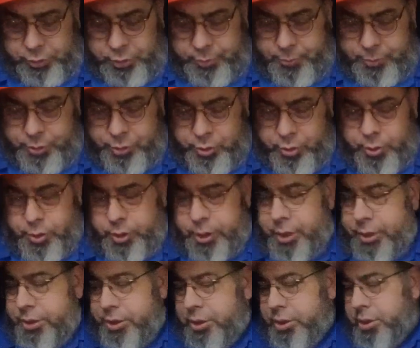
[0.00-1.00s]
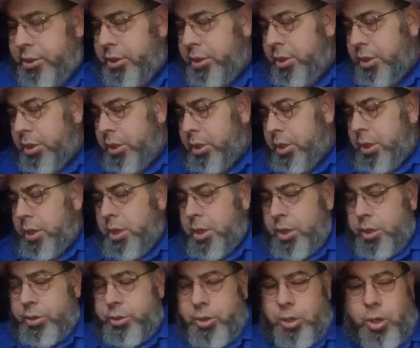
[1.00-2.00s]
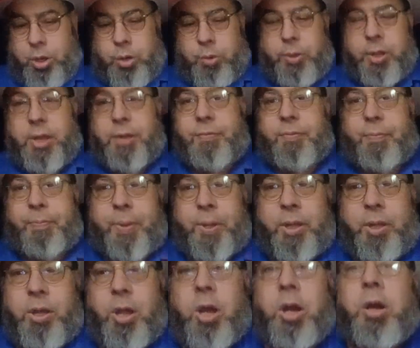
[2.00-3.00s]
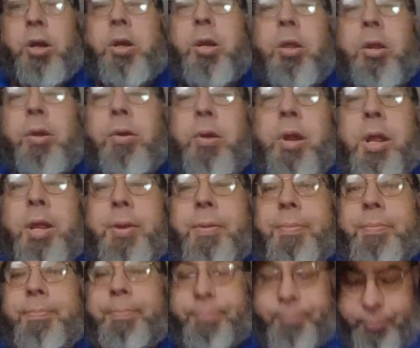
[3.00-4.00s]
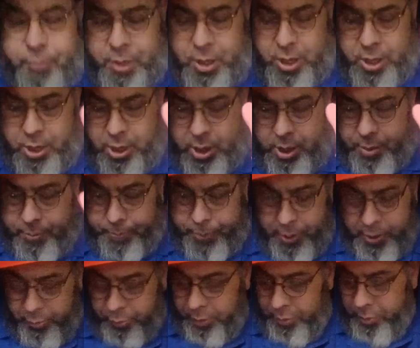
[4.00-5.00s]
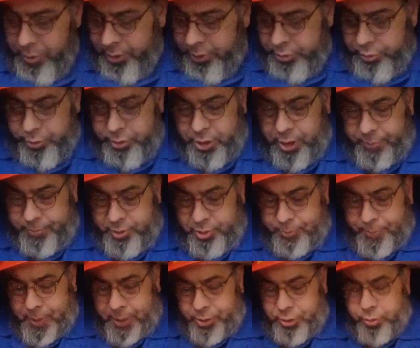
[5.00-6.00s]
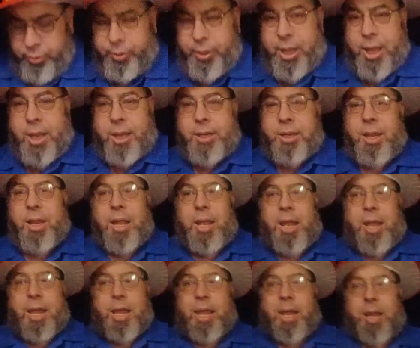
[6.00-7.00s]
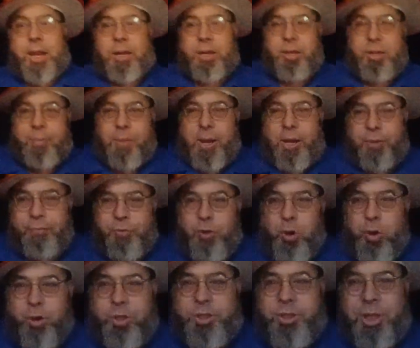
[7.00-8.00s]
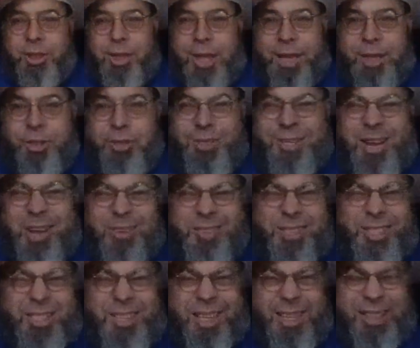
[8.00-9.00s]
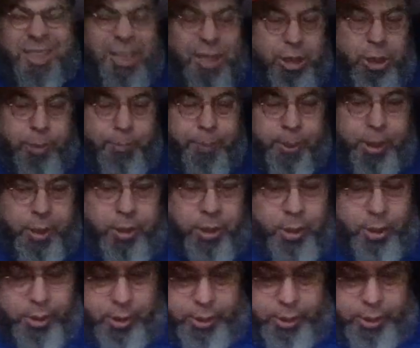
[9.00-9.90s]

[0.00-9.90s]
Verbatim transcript: Let me show you this. So we have a pink heart, right? But we want to do something special that, and you might have noticed the lights are down just a little bit.